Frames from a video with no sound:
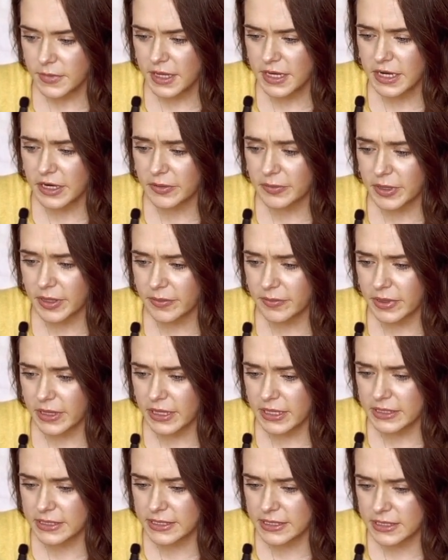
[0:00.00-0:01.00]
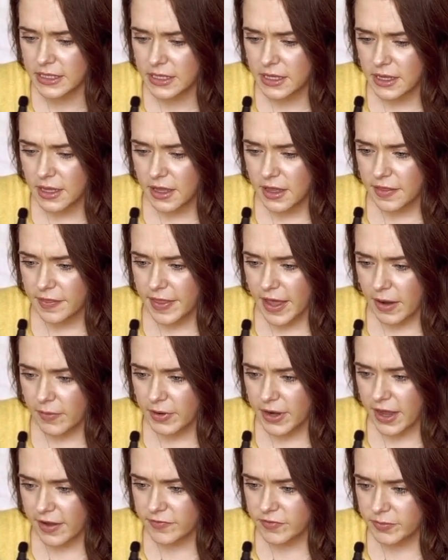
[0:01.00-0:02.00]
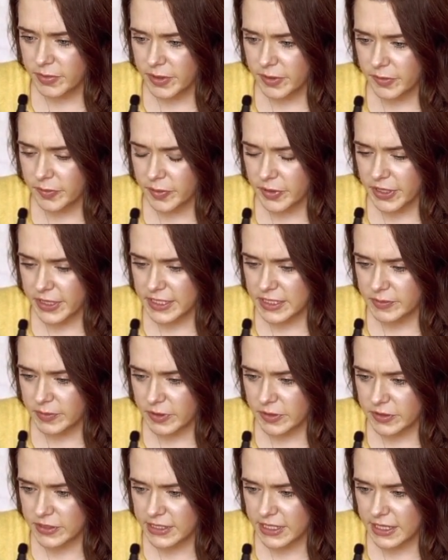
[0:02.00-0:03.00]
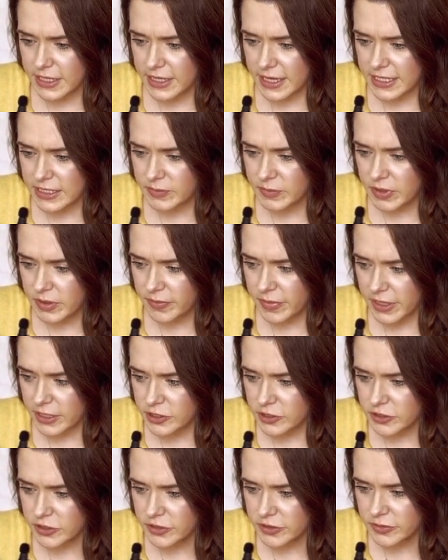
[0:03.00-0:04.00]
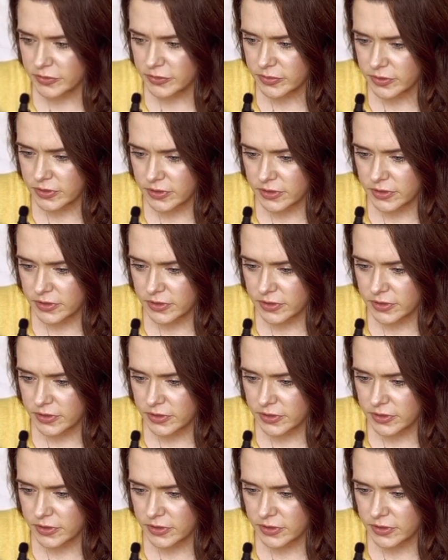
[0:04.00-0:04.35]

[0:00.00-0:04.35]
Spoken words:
in Airbnbs. That would have to be replaced, but it looks like a nice big bedroom.